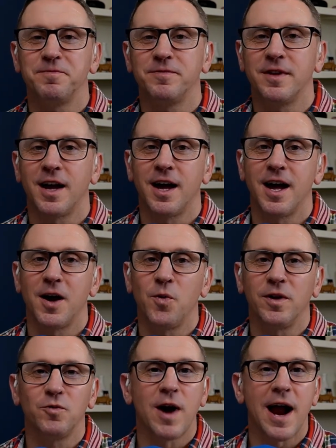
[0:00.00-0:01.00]

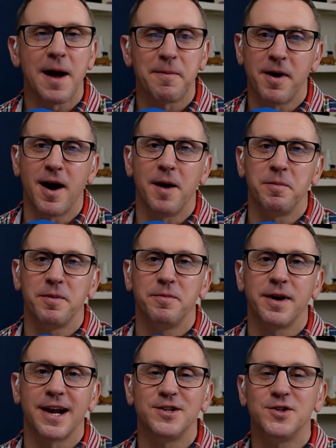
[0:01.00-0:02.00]
we'll wrap up,
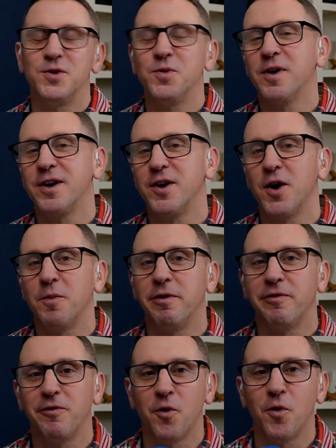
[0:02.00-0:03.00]
but I do want to know
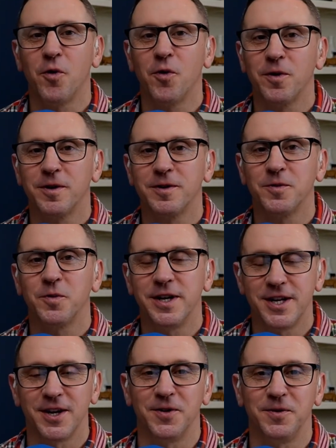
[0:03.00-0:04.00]
before we
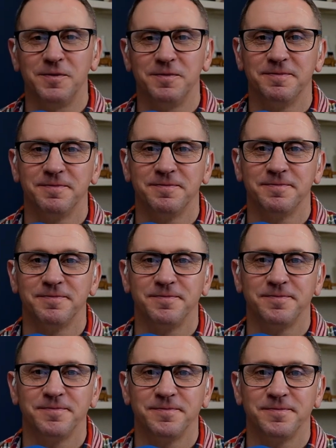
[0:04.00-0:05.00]
do.
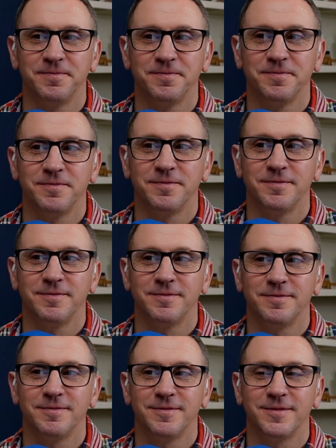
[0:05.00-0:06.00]
Yeah.
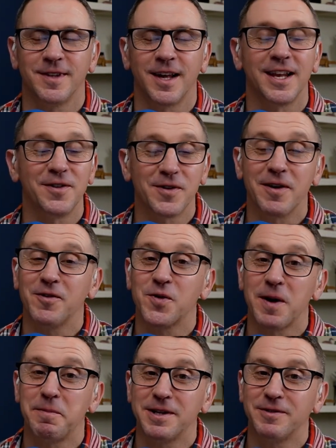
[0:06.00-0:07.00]
And you've given a
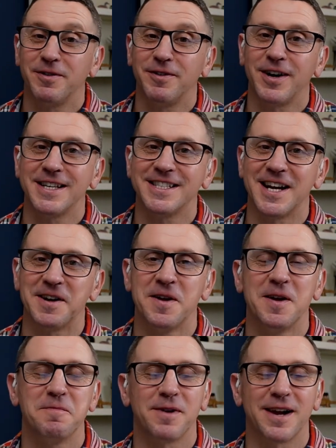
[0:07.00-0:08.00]
great piece of advice there,
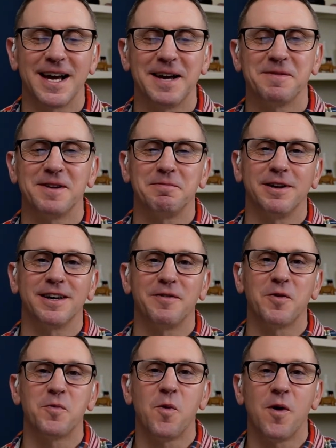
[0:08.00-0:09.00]
but I am going to plug you
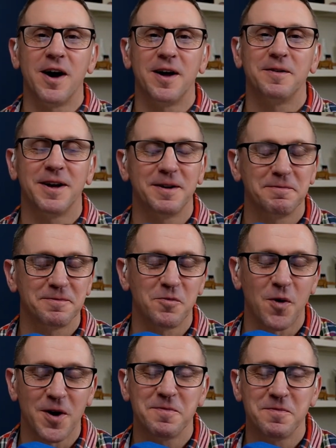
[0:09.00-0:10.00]
for
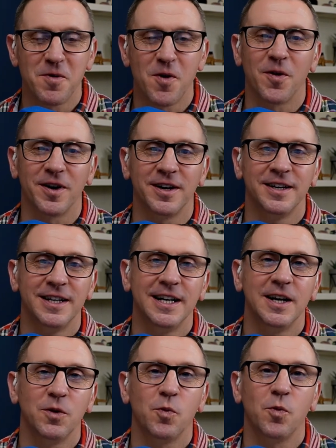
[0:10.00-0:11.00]
one more.
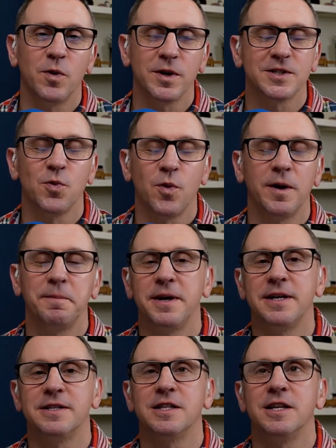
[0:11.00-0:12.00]
What's the one
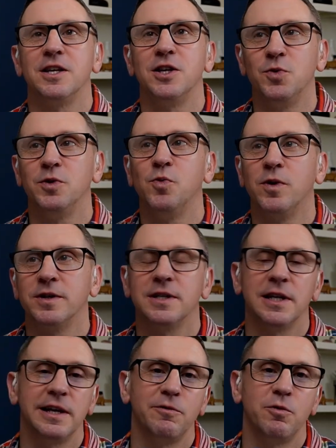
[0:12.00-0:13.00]
piece that you would want to
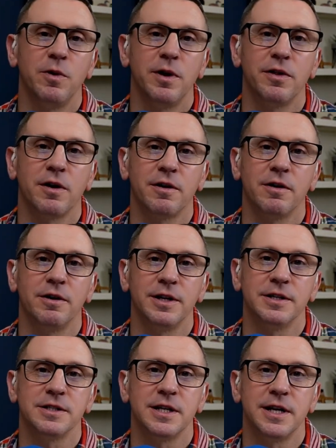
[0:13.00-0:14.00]
leave with our
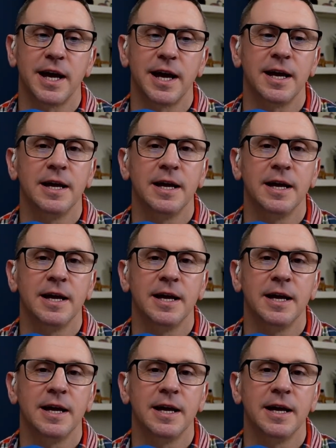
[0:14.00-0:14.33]
audience today?